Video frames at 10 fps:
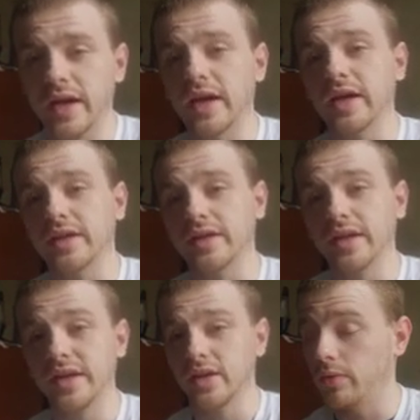and
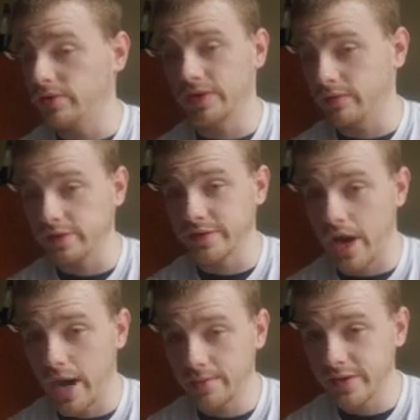it almost never
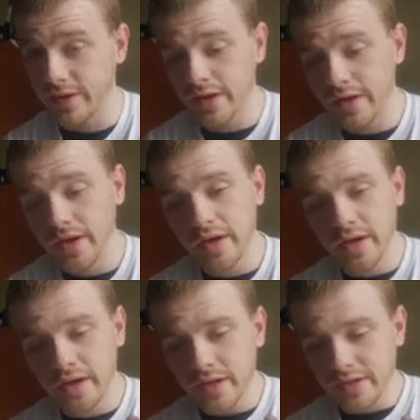stops.
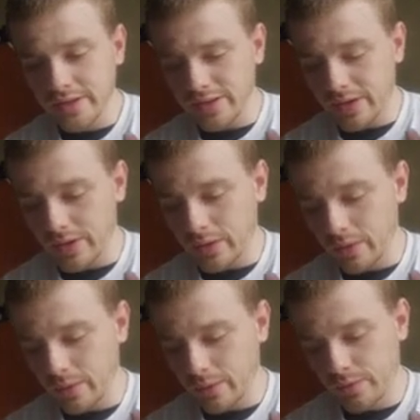
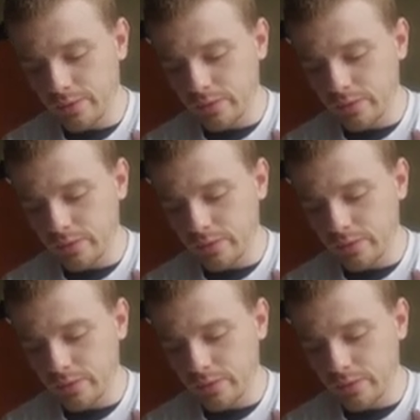So